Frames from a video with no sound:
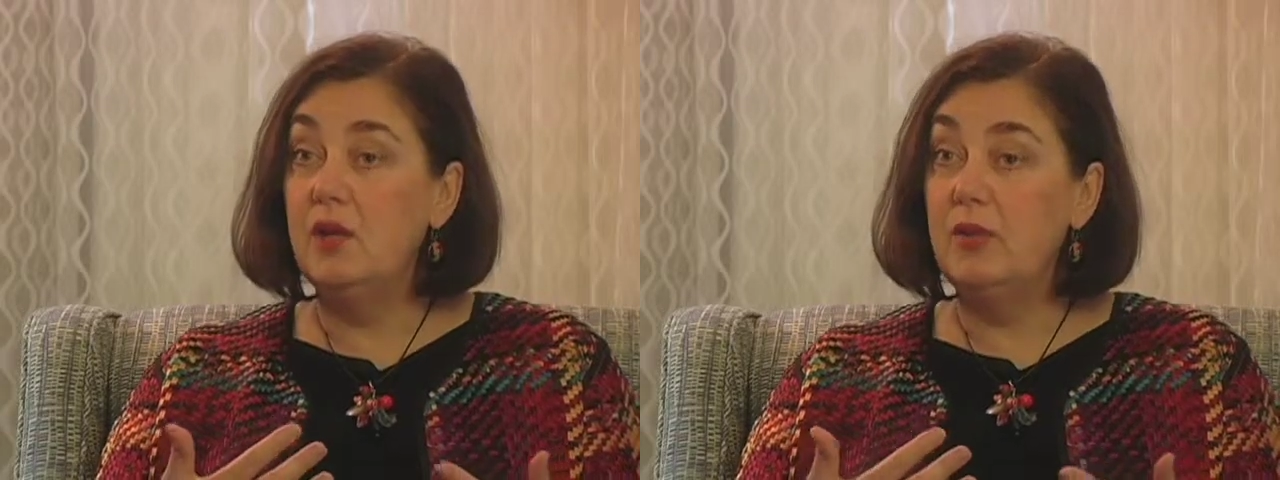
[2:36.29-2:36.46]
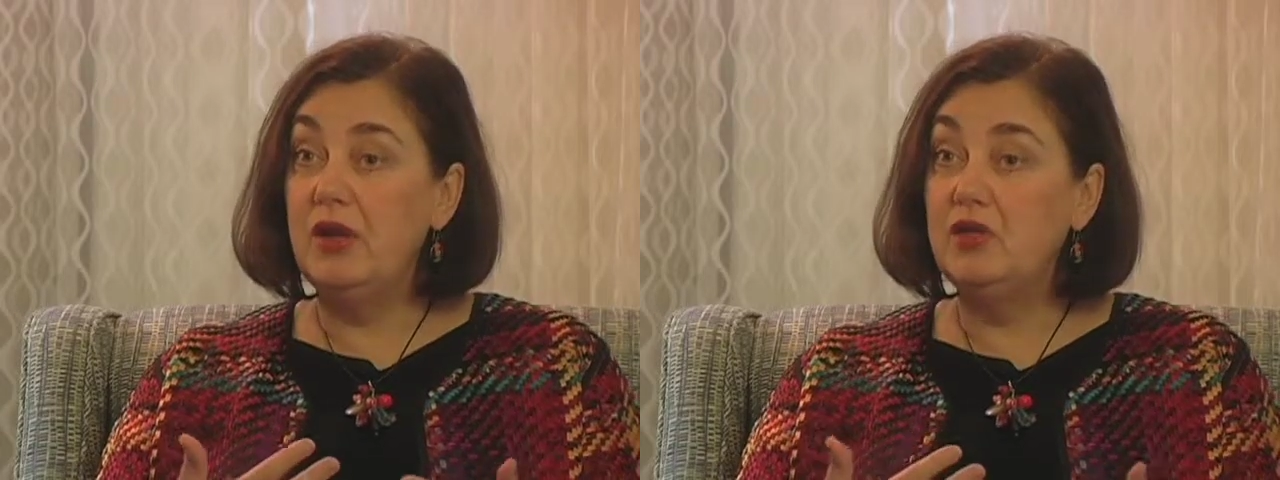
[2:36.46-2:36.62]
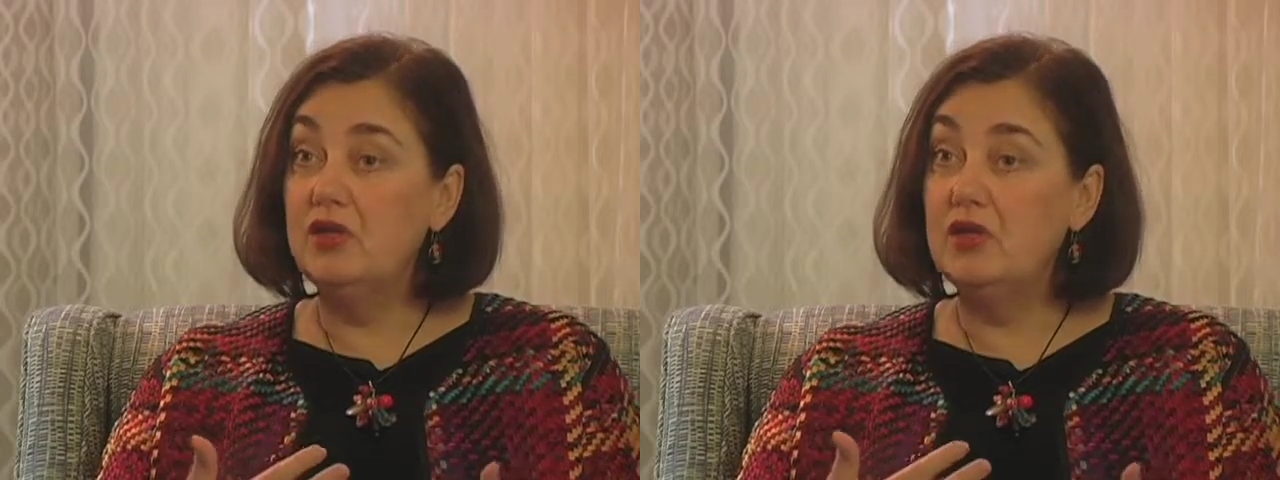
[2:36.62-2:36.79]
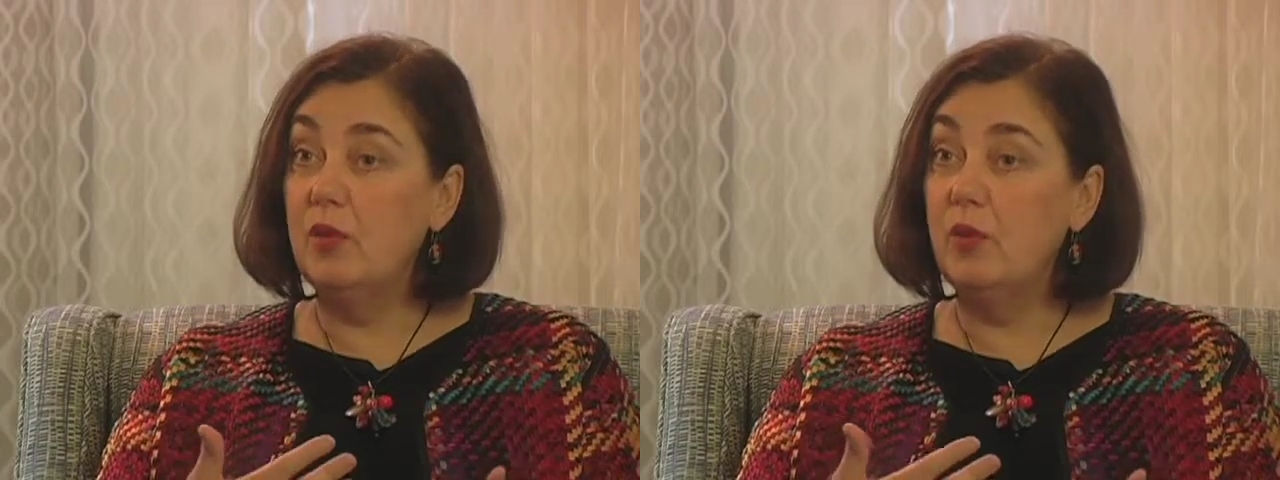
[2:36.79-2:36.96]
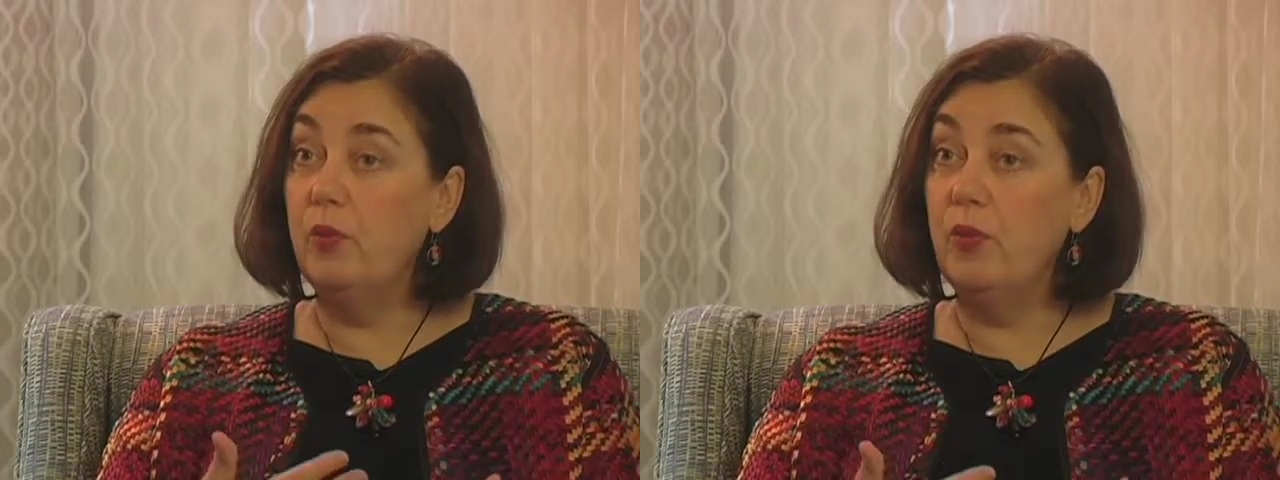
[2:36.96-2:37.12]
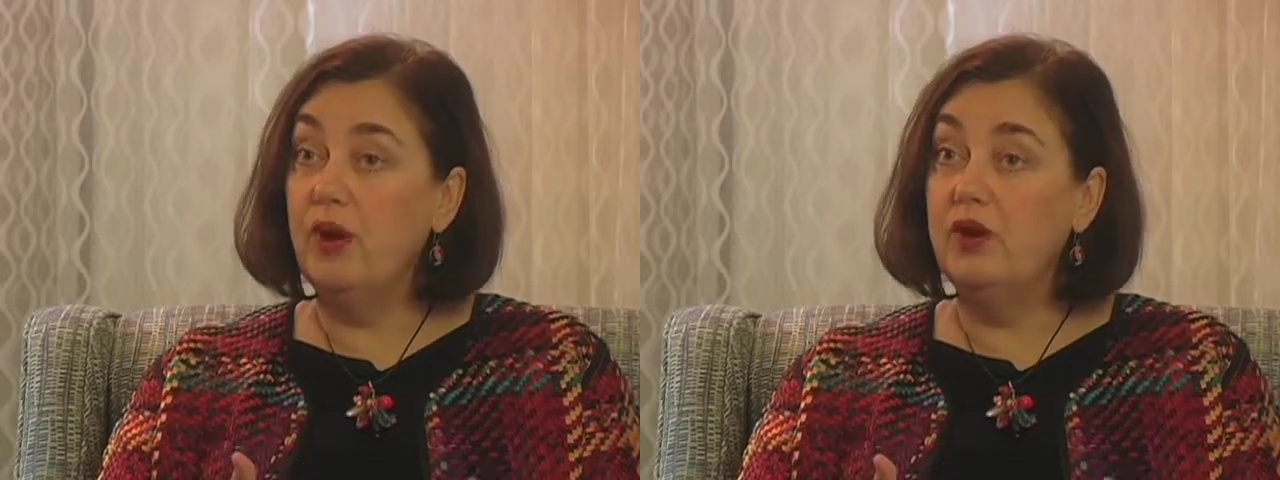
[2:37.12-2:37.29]
patients get
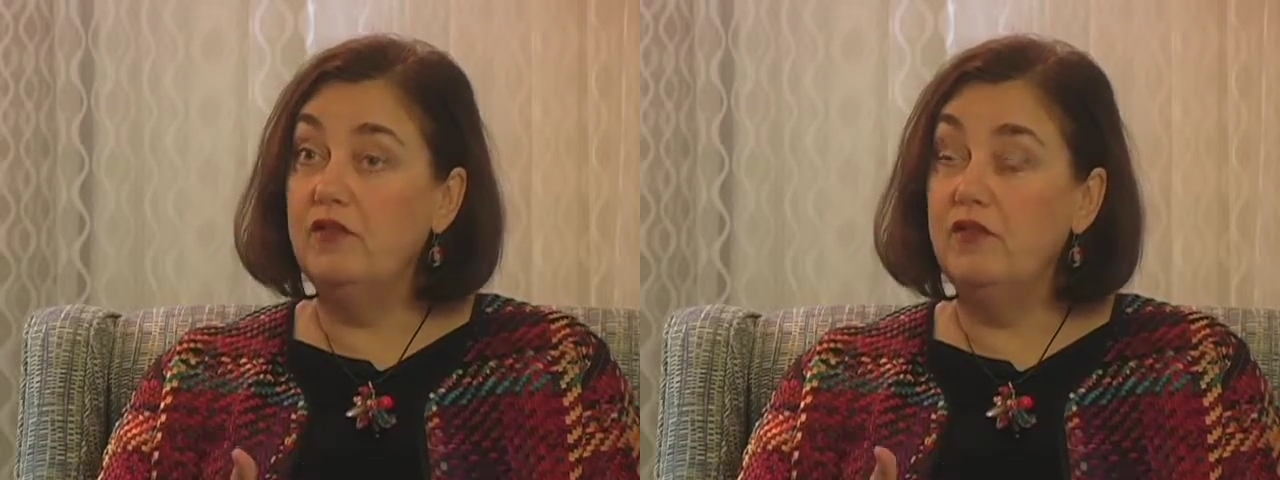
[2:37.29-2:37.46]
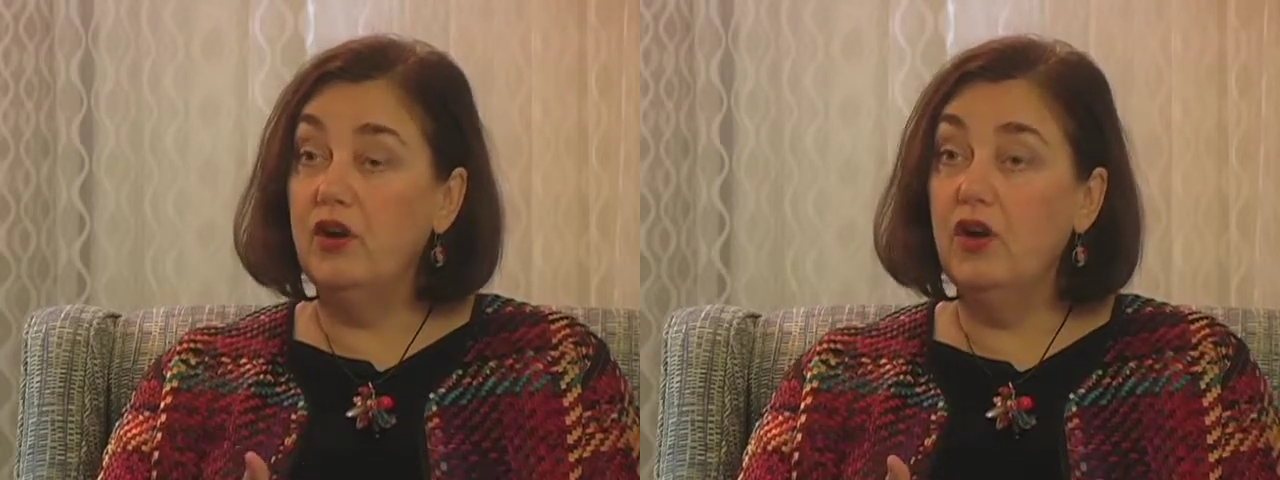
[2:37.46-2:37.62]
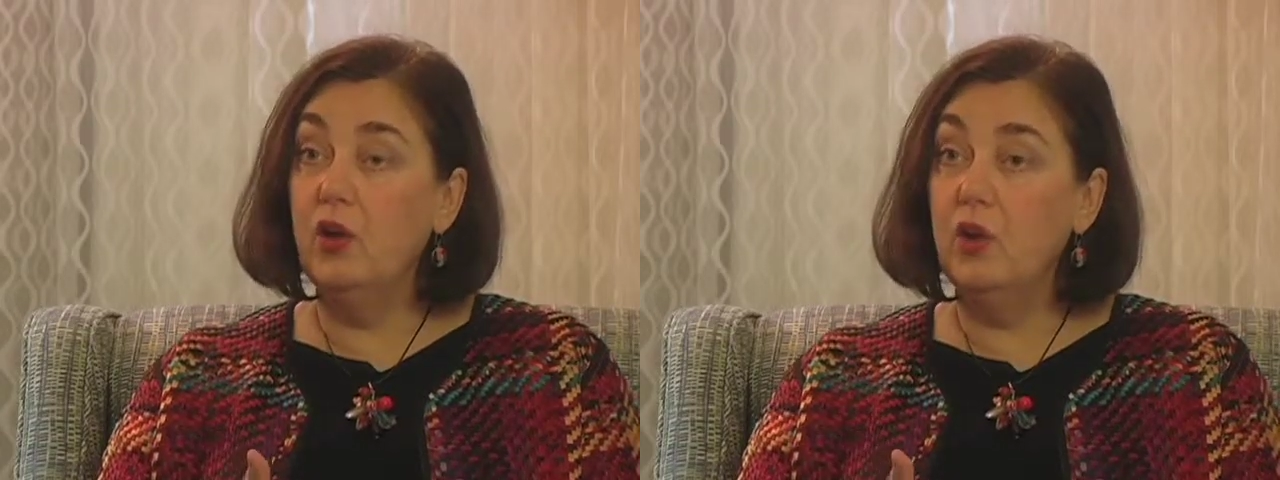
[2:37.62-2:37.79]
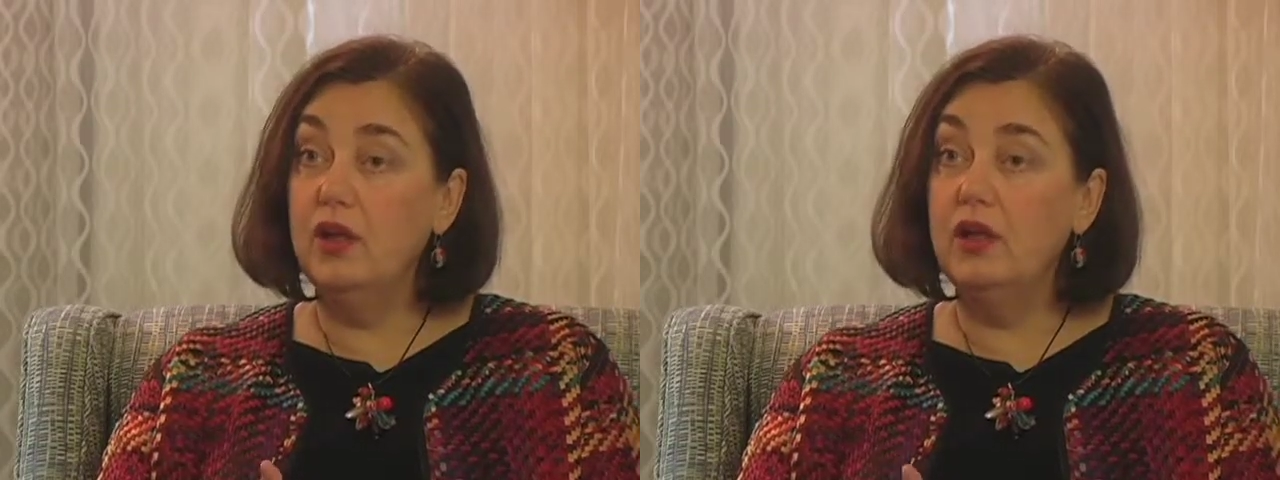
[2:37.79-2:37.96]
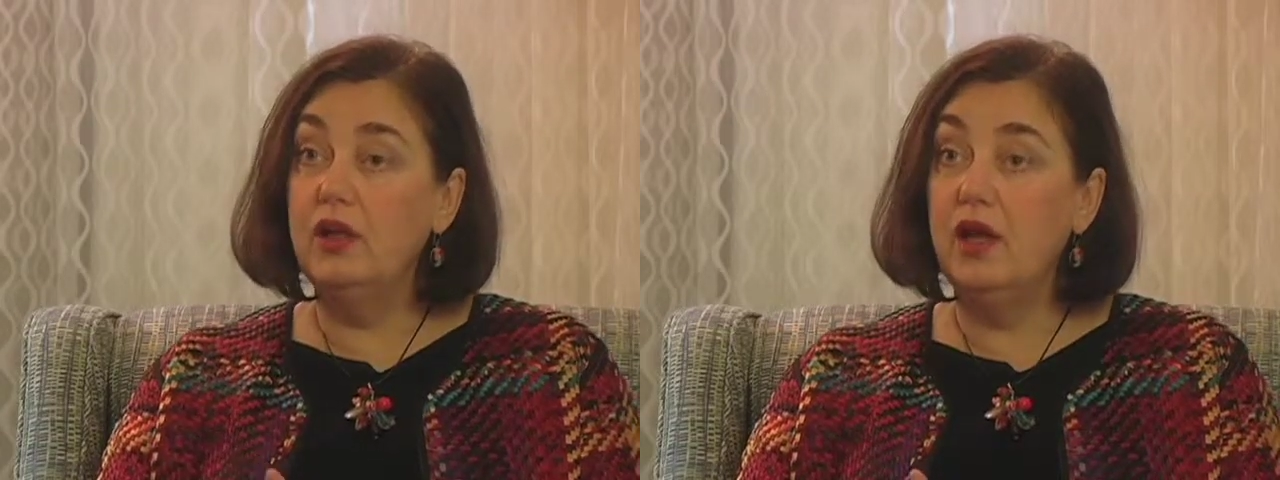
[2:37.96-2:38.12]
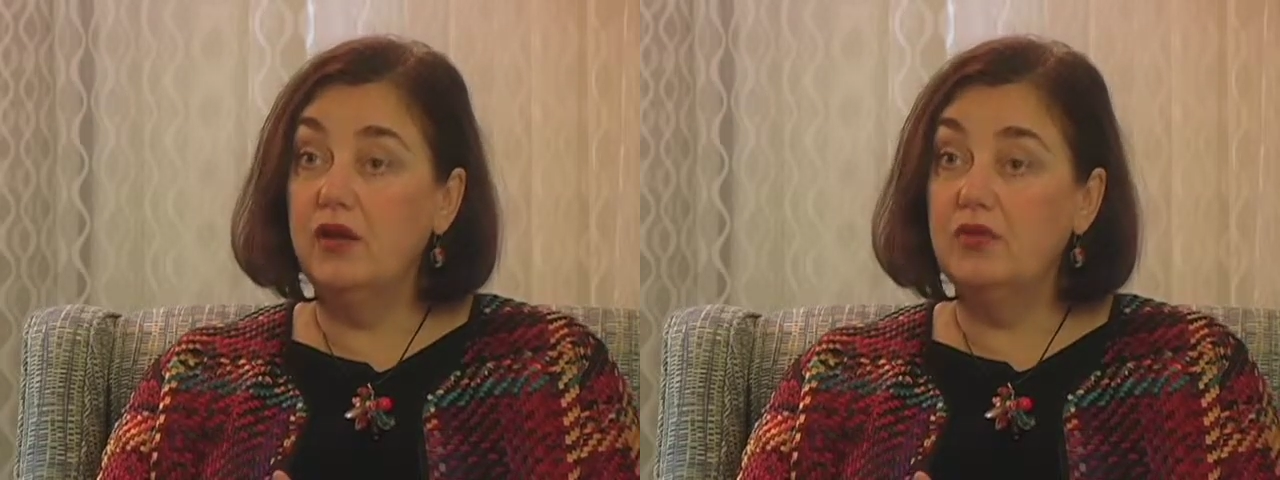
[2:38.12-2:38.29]
pregnant very
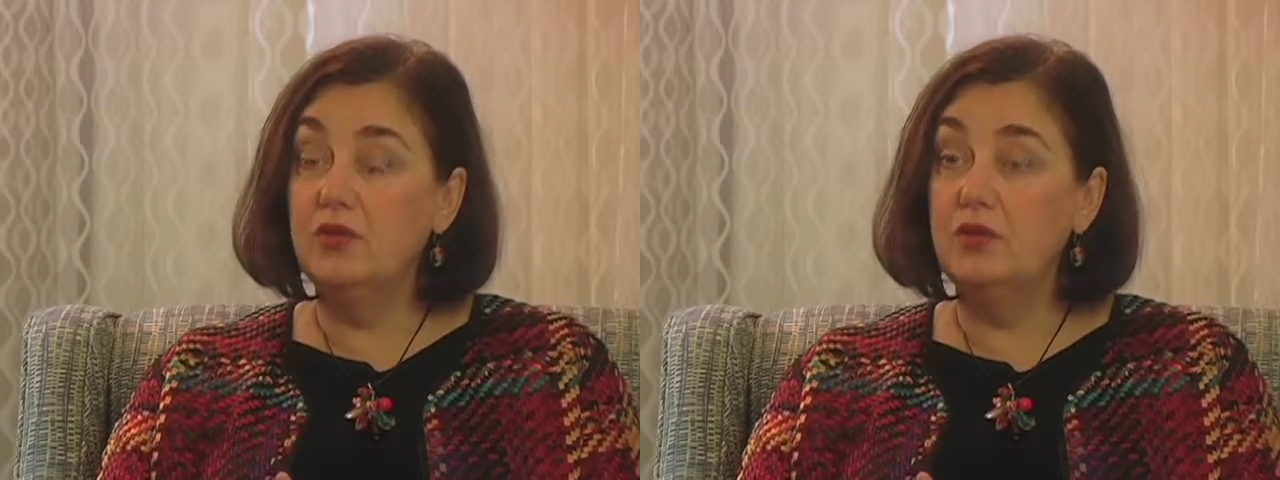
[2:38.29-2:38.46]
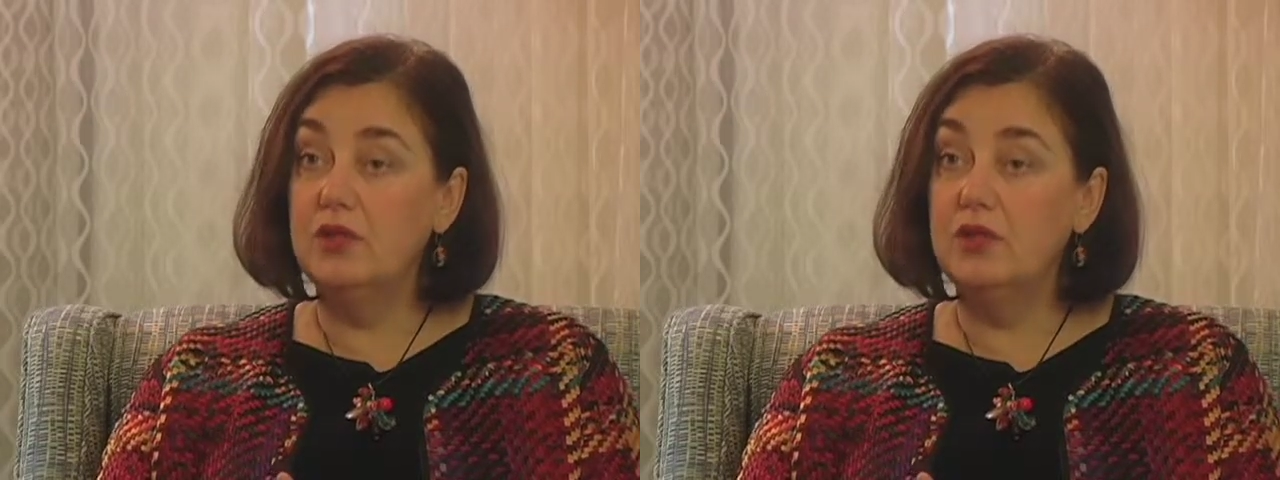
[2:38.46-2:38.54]
quickly after